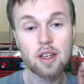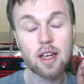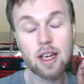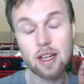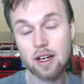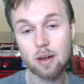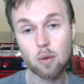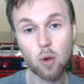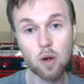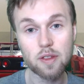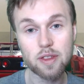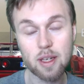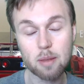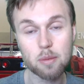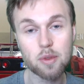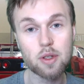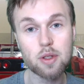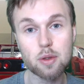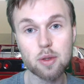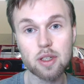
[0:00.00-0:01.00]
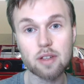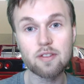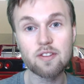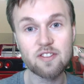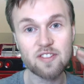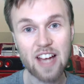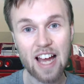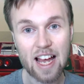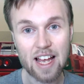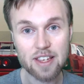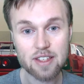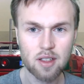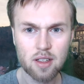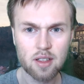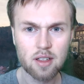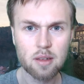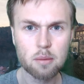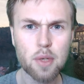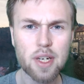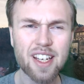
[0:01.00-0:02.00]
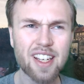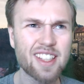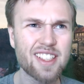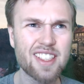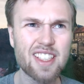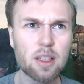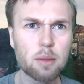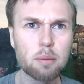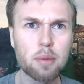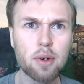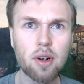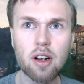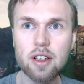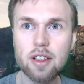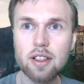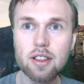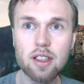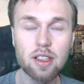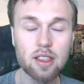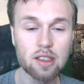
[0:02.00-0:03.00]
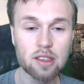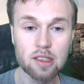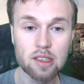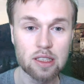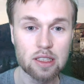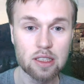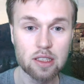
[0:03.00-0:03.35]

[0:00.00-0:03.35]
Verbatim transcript: And I want them to do it fast. My ideal partner?